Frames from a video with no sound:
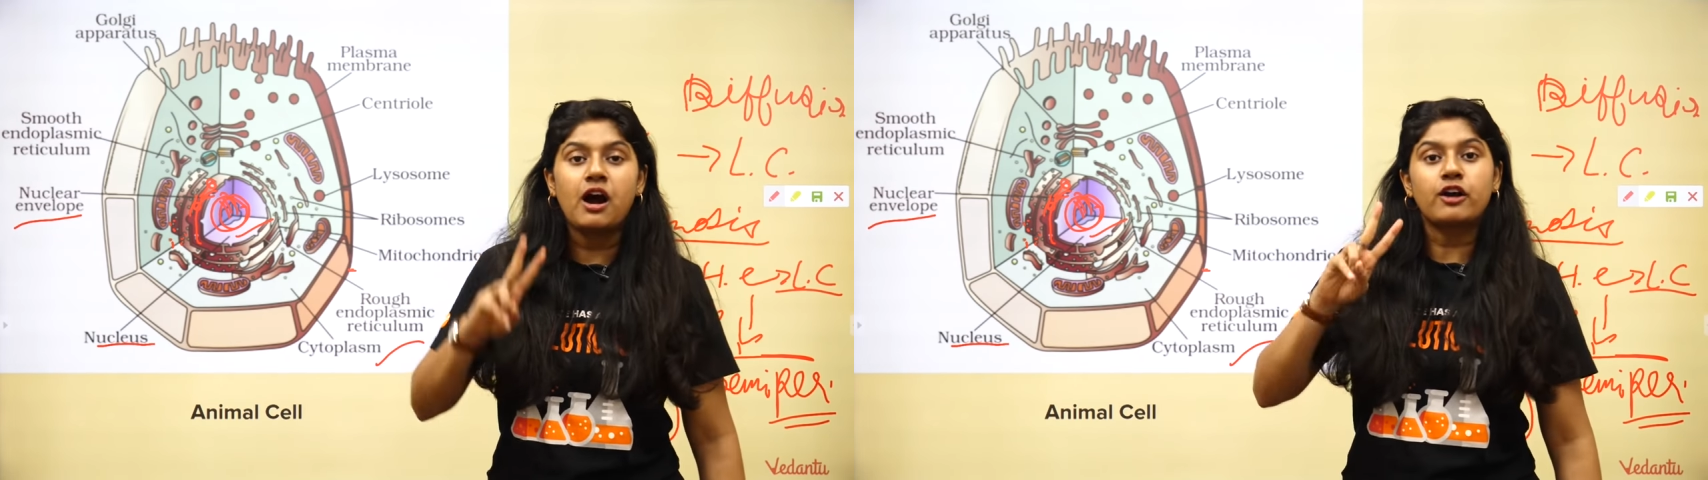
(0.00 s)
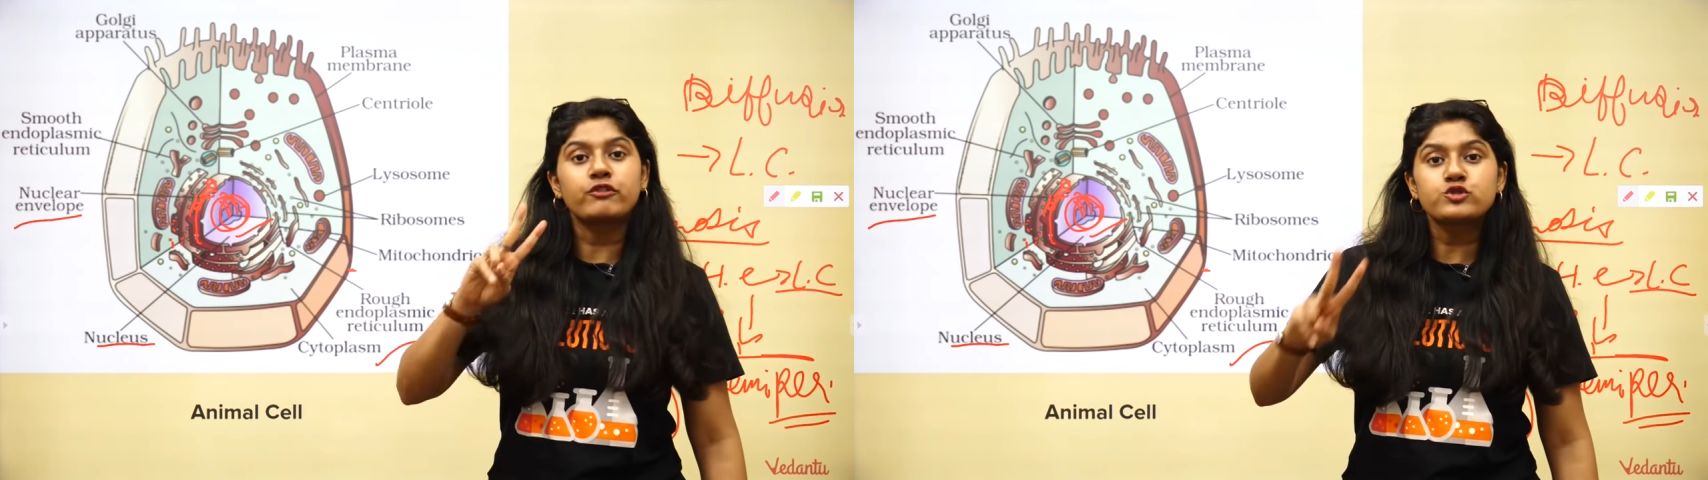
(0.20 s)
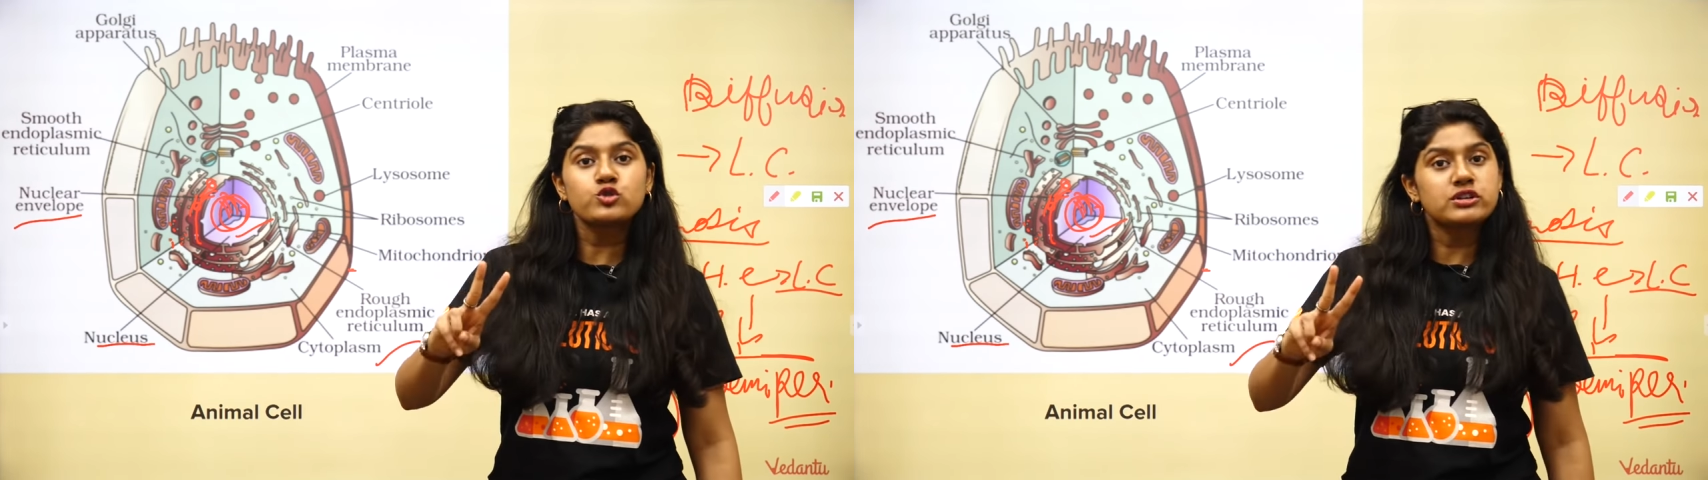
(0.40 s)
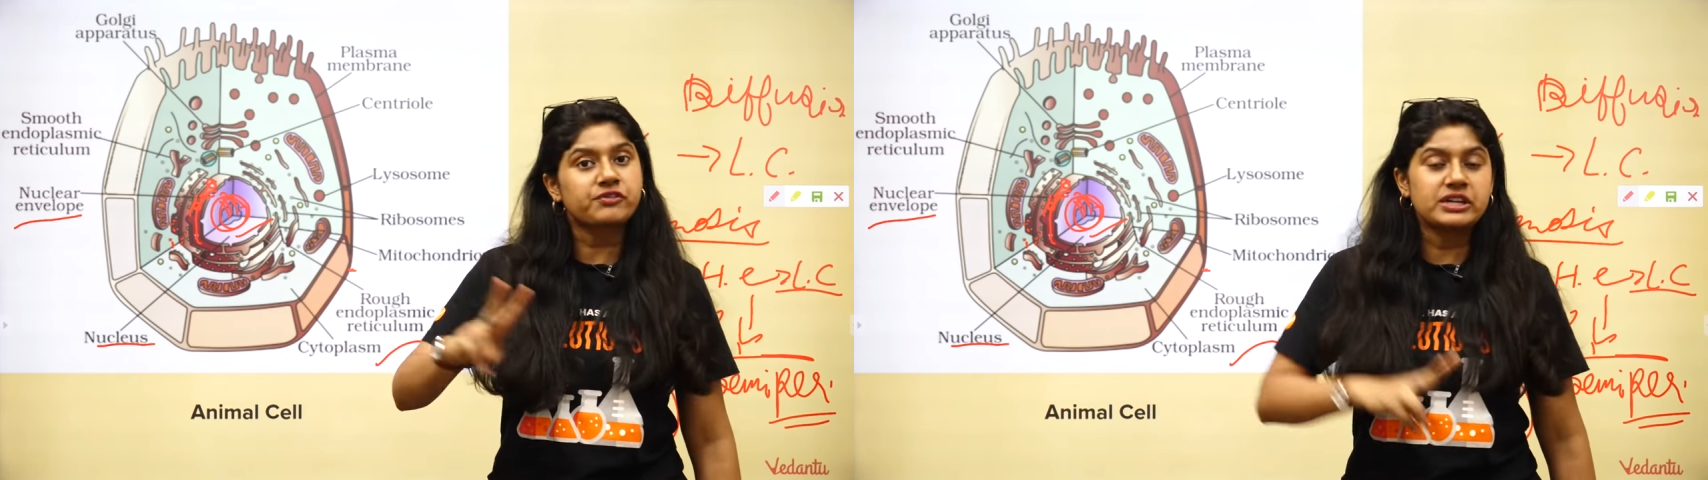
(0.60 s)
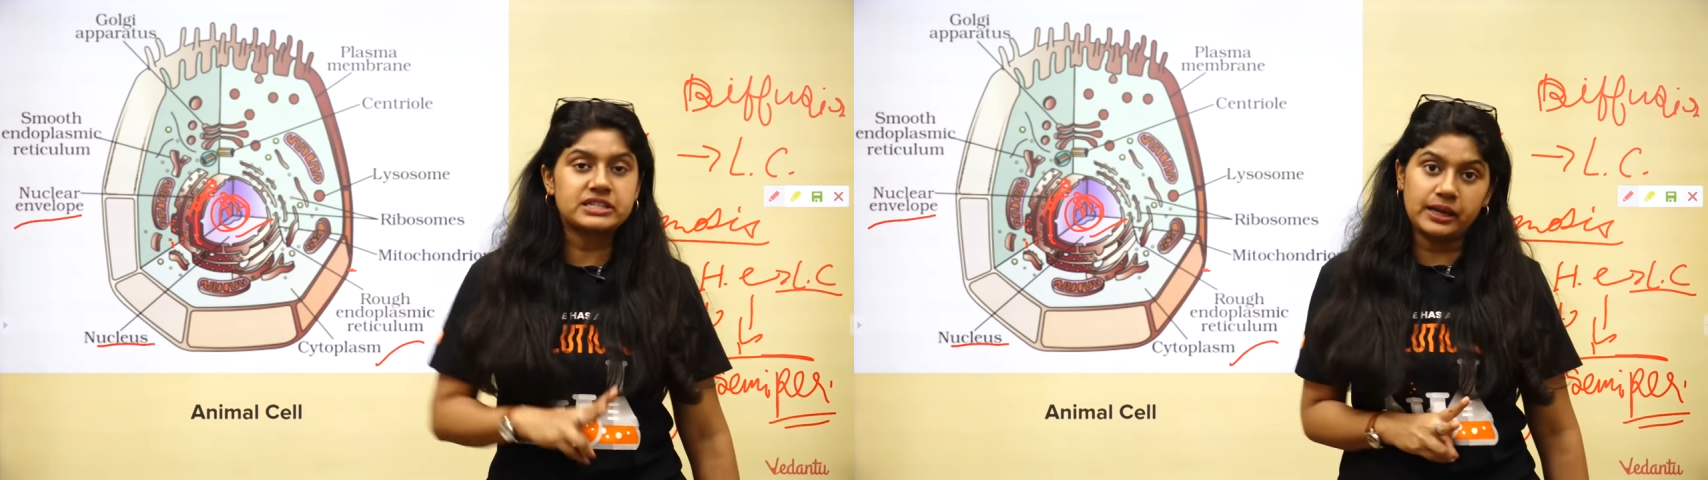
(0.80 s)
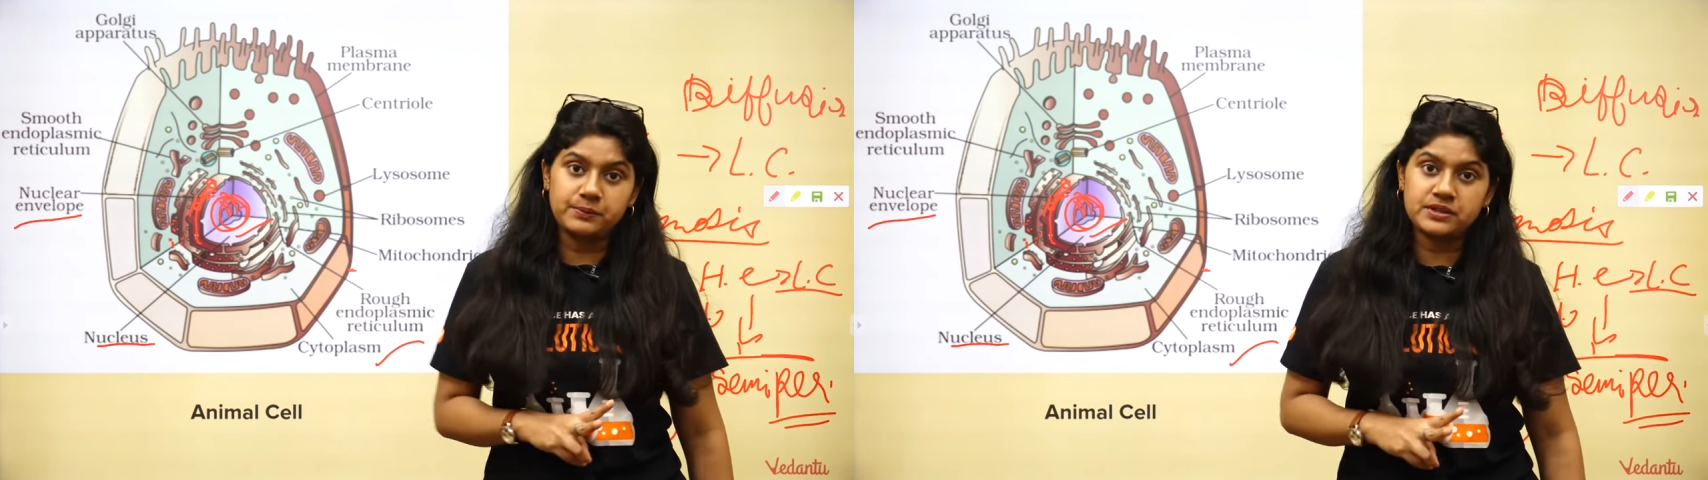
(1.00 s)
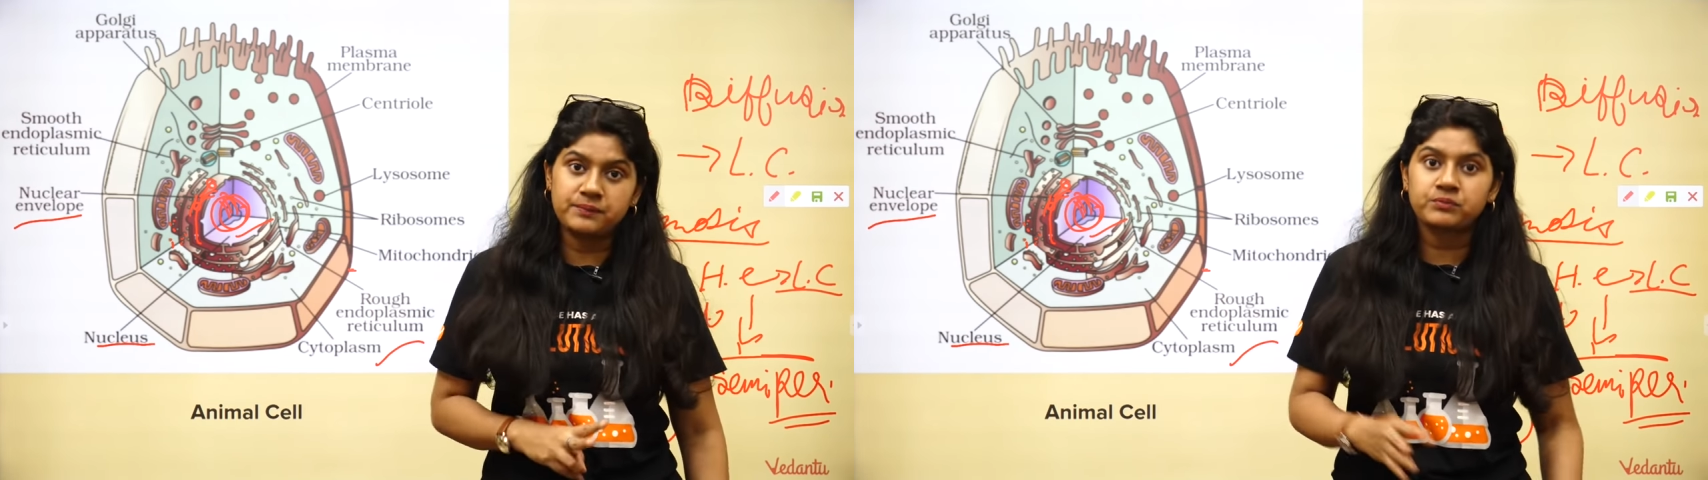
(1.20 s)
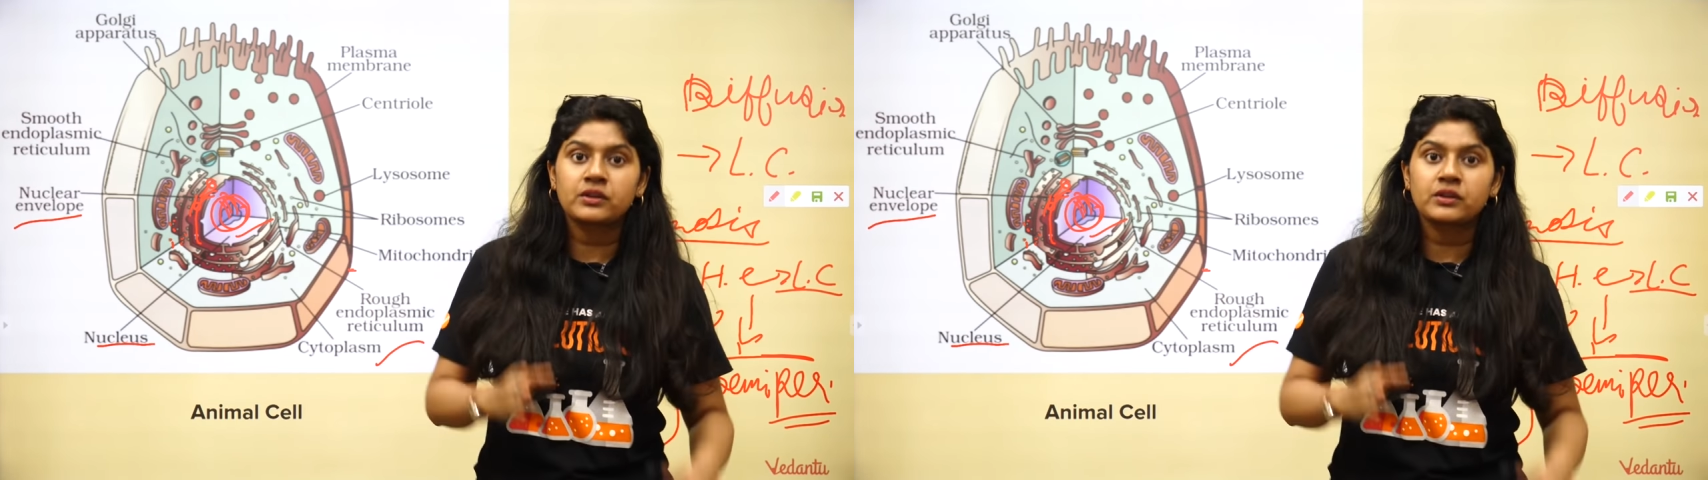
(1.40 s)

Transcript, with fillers: are of two different types